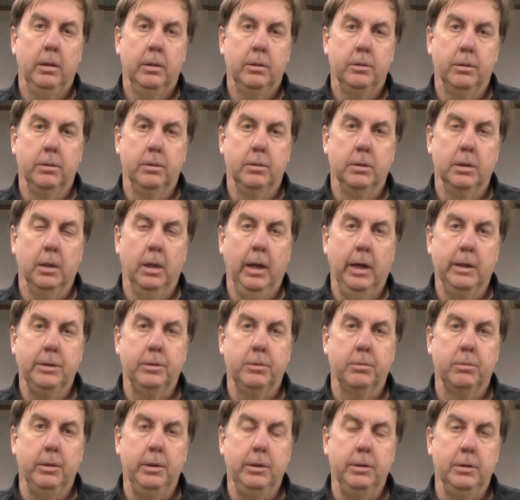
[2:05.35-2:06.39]
So there's lots
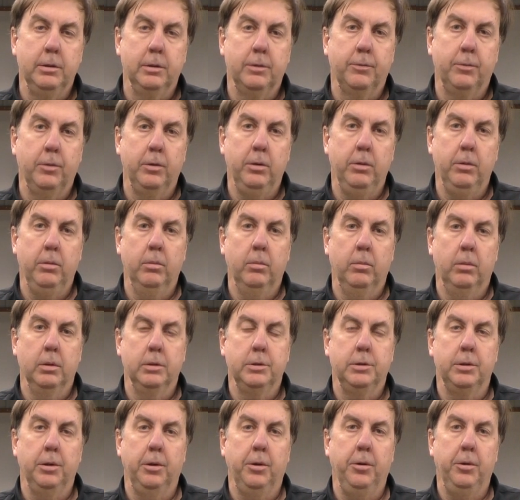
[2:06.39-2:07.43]
of reasons for you to want
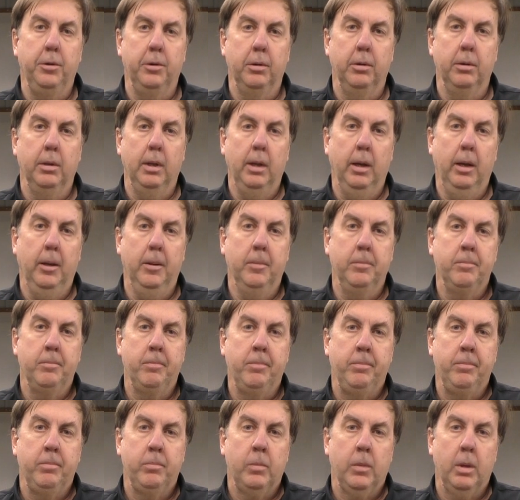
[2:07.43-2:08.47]
to secure that.
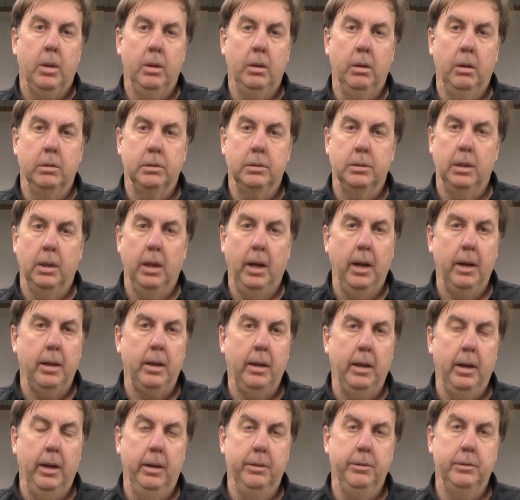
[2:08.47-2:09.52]
There's
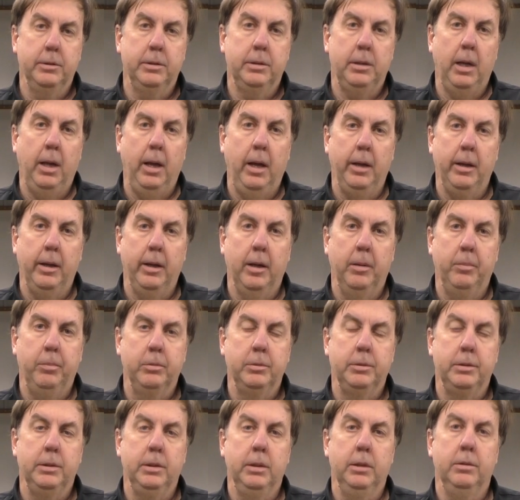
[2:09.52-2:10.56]
lockout, there's tag out
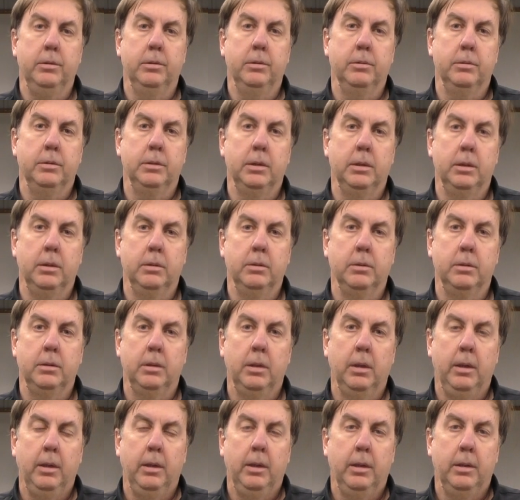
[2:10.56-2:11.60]
procedures,
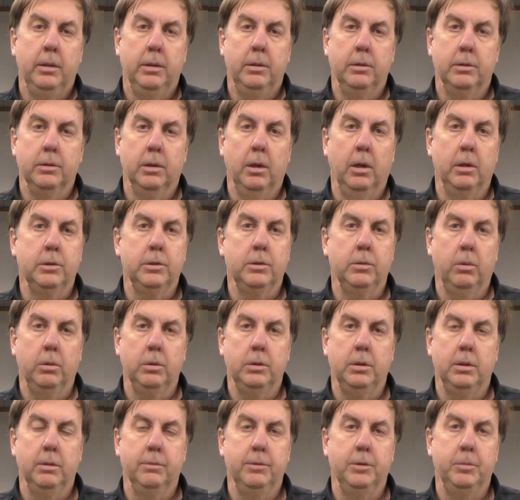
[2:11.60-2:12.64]
there's all
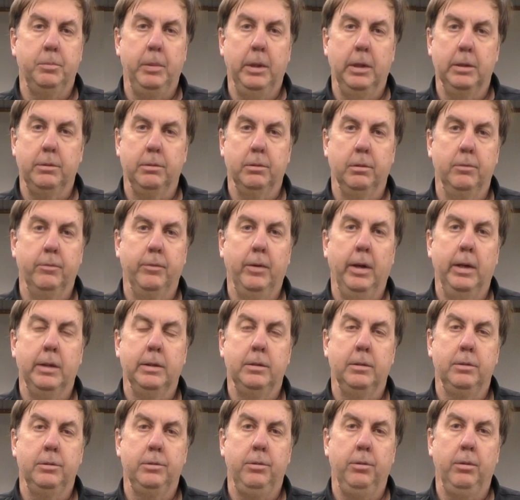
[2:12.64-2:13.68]
sorts of special
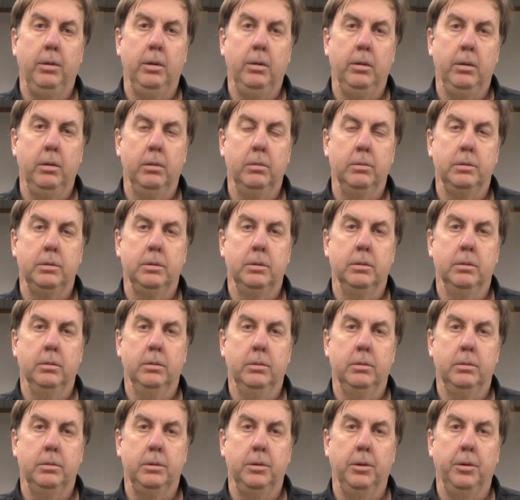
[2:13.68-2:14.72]
devices you can use to
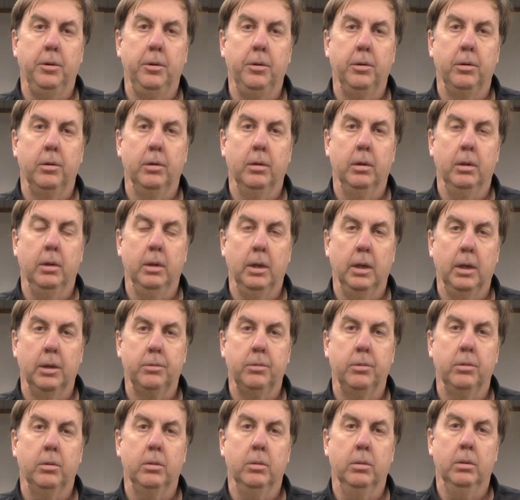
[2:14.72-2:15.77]
secure
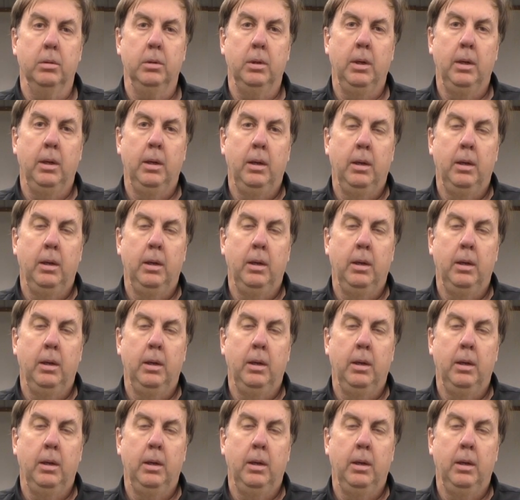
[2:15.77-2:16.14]
electrical.